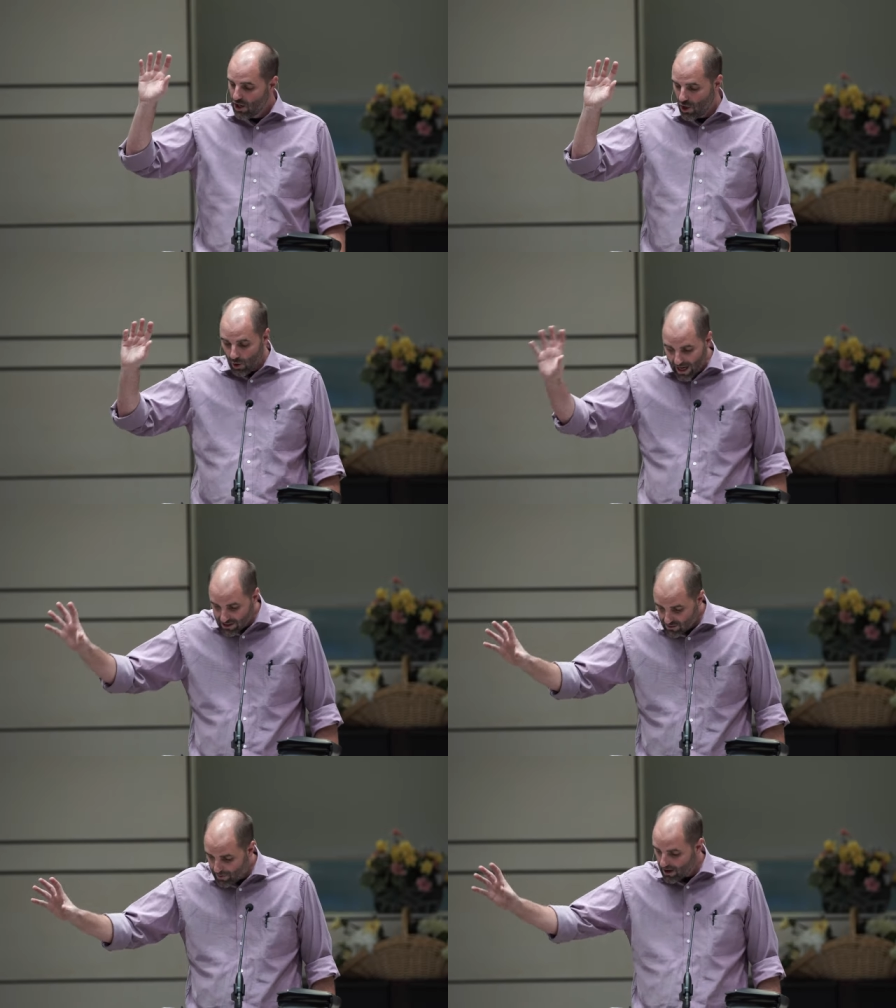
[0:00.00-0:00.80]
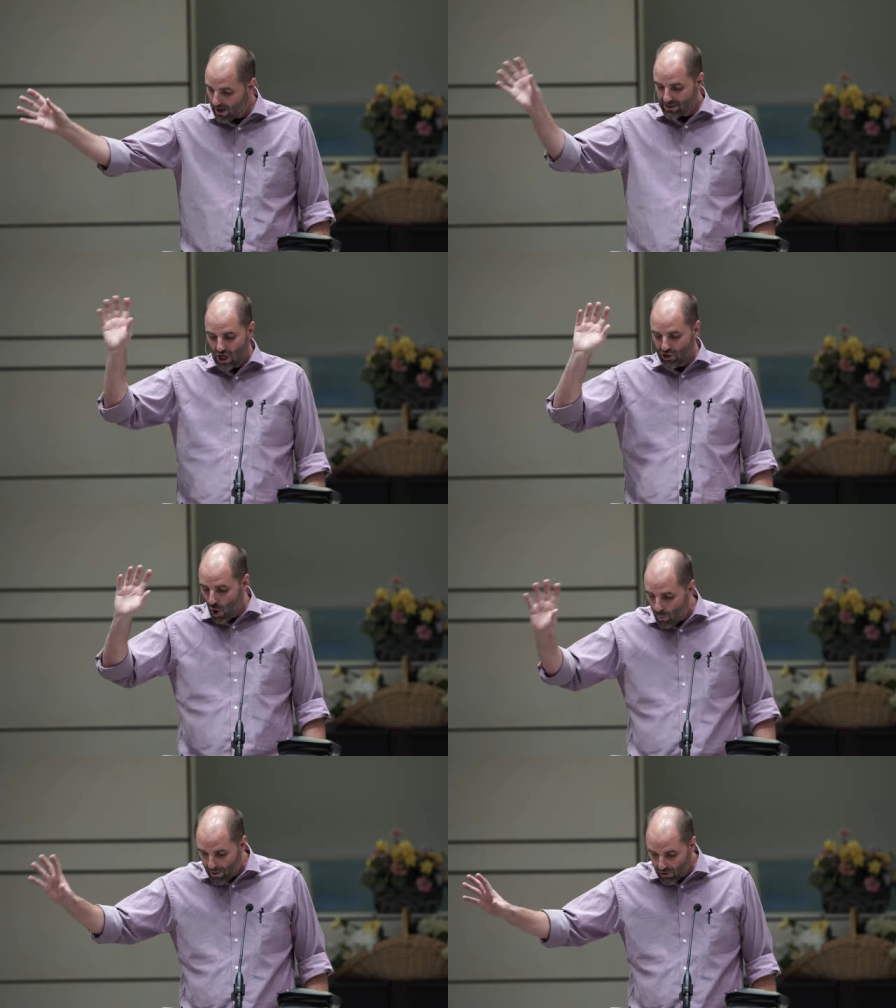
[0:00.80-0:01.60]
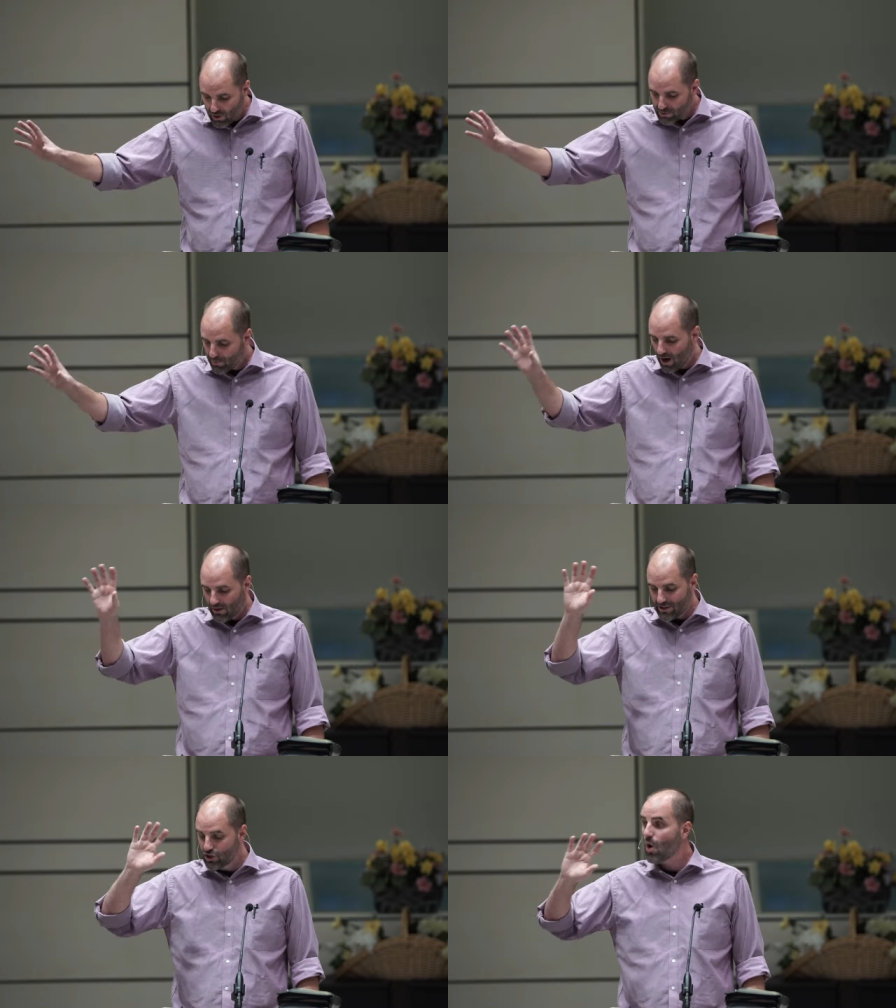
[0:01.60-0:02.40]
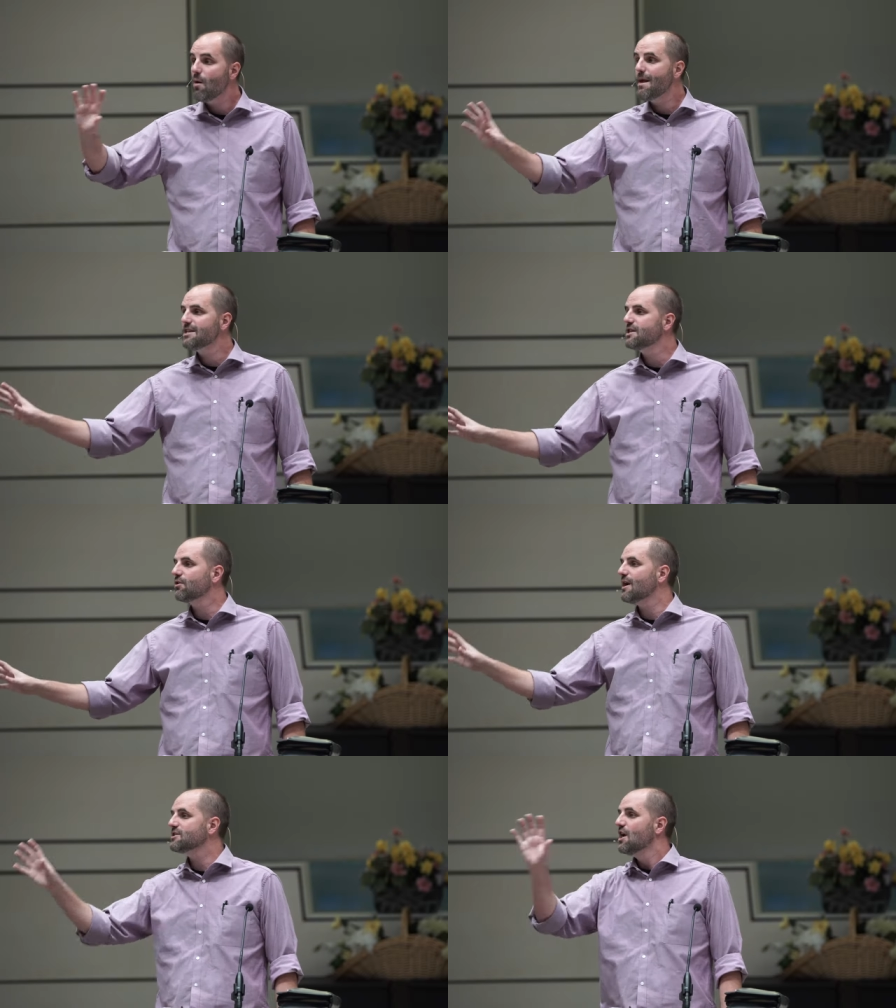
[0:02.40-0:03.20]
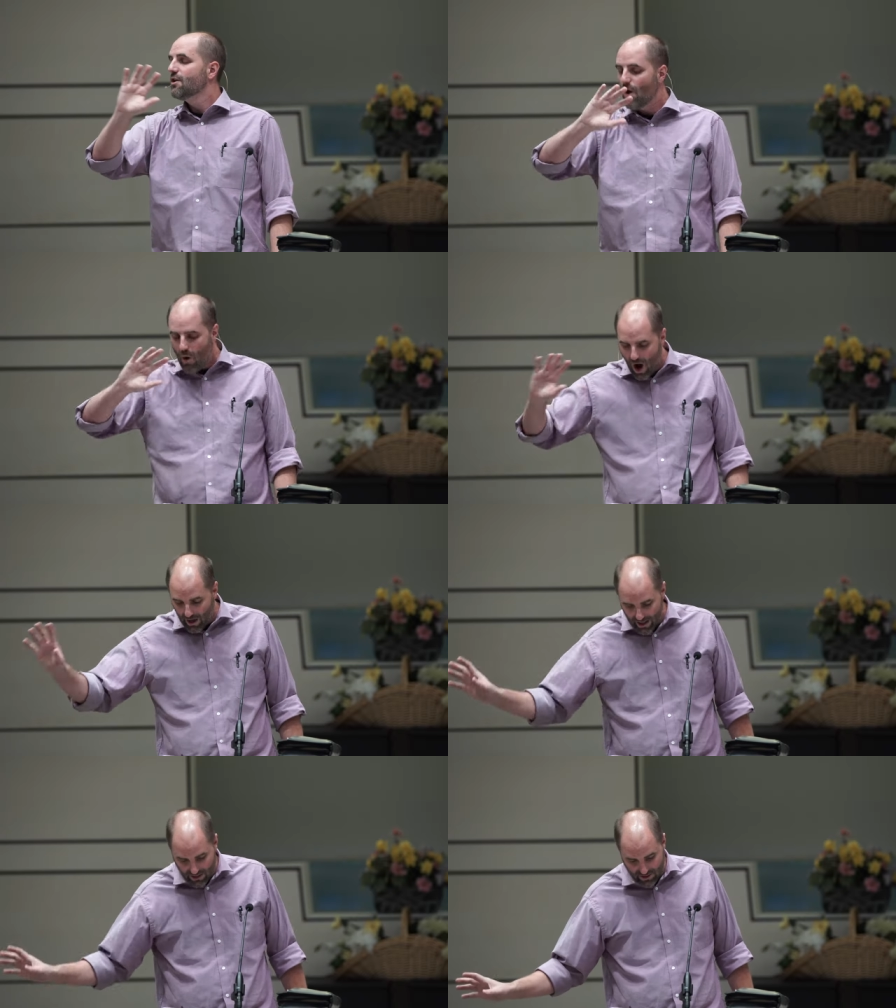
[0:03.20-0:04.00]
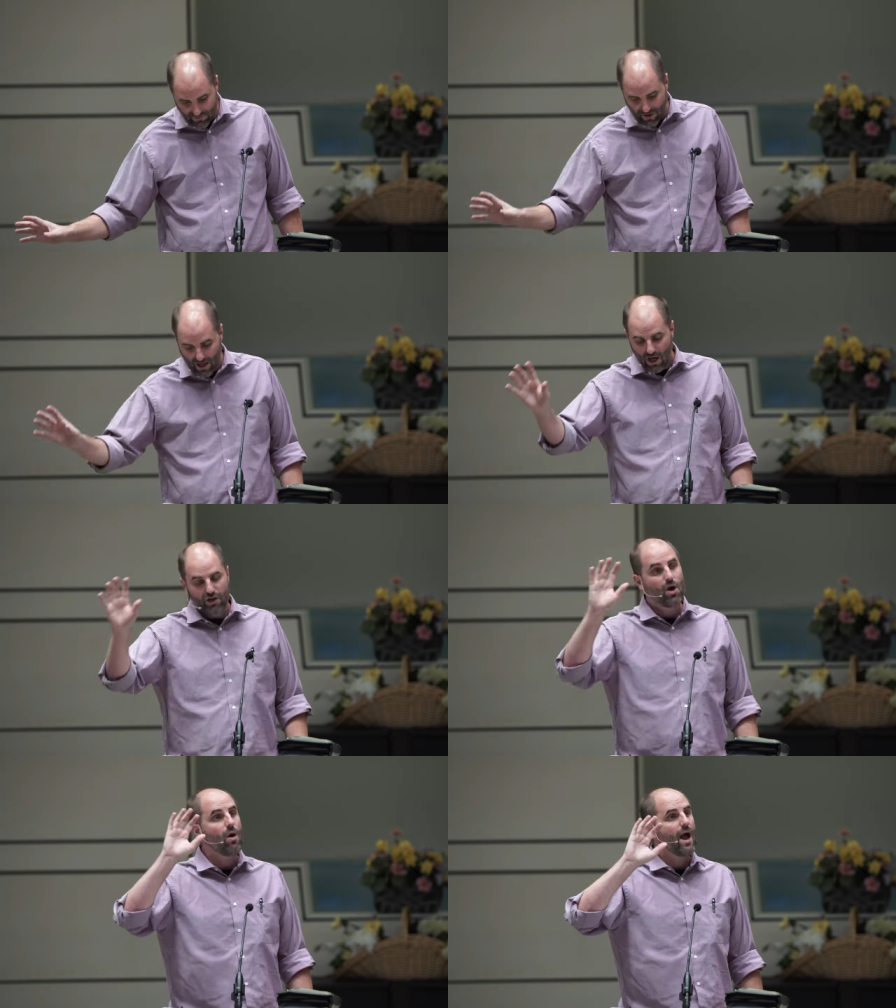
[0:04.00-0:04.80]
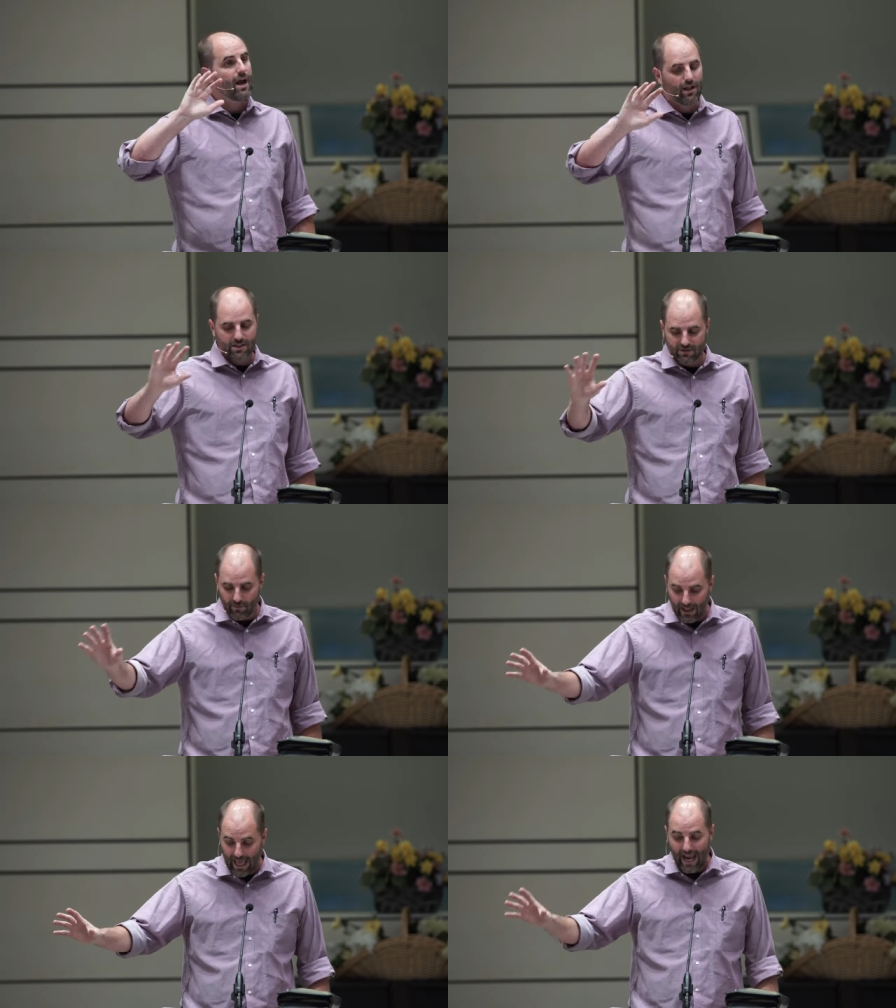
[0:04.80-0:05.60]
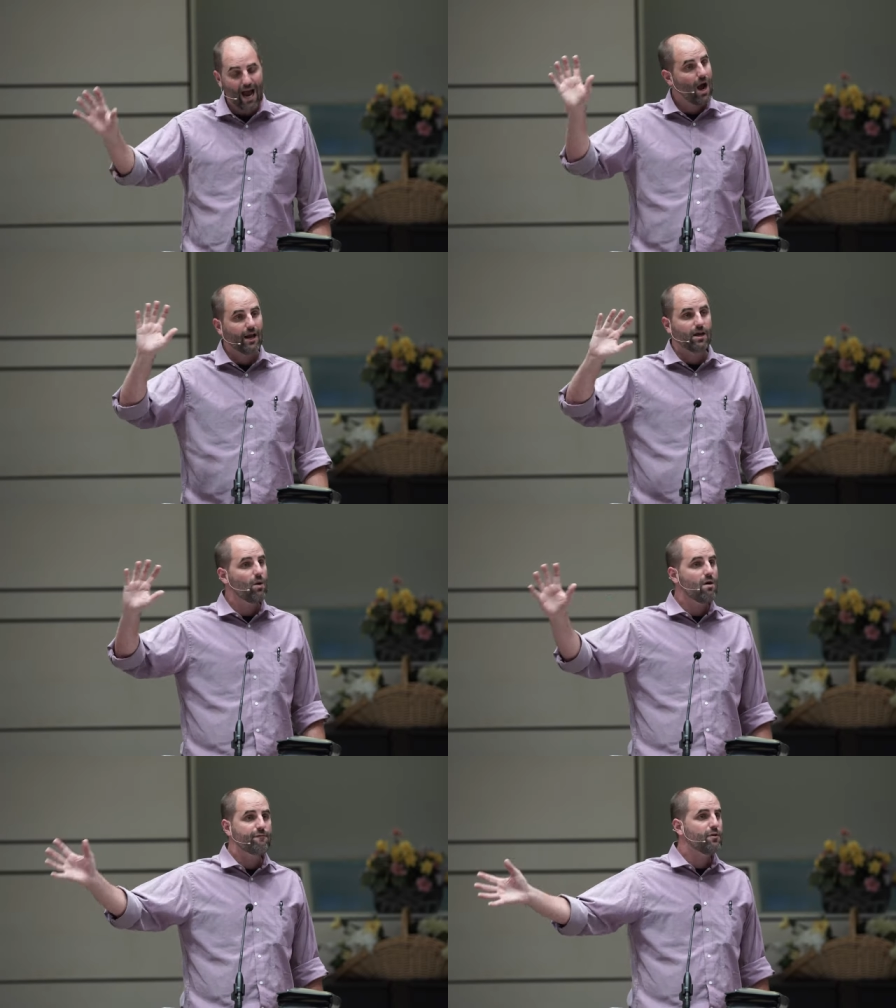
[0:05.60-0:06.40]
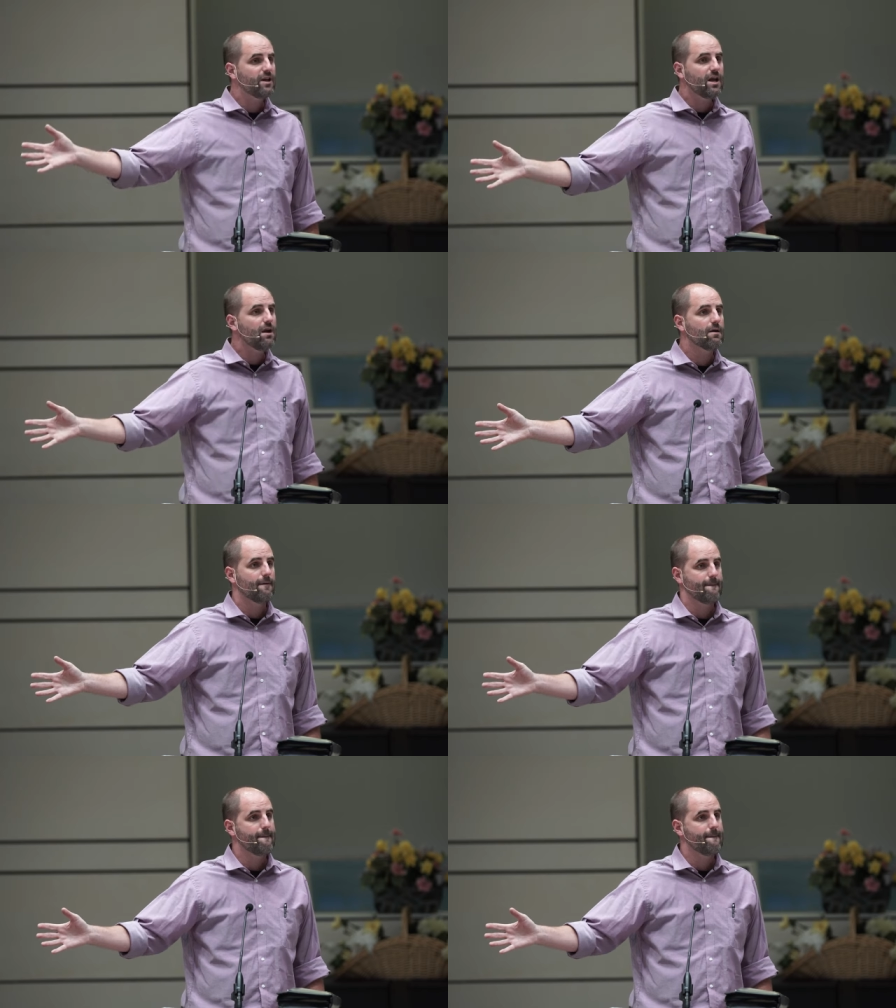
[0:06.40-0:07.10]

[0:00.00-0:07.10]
no Gates of Paradise, no Pilgrim's Progress, no Amazing Grace, no Hagia Sophia, no Angelus of Millet. I could go on for a year.